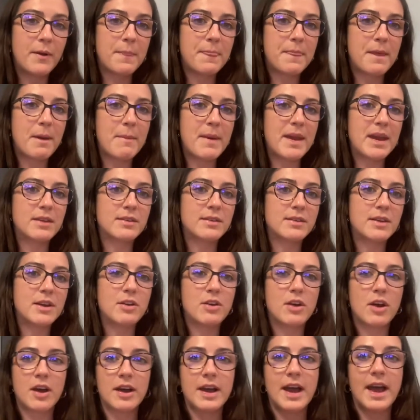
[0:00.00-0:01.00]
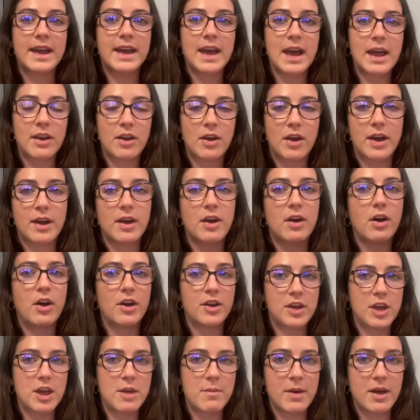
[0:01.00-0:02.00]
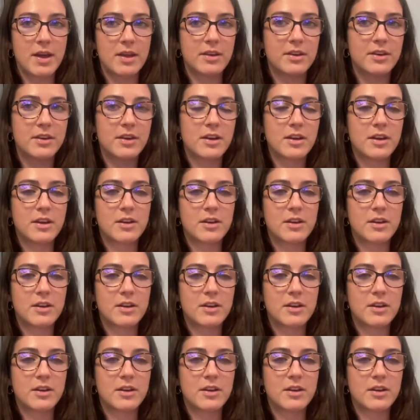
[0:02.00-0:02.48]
that makes you look again like a human,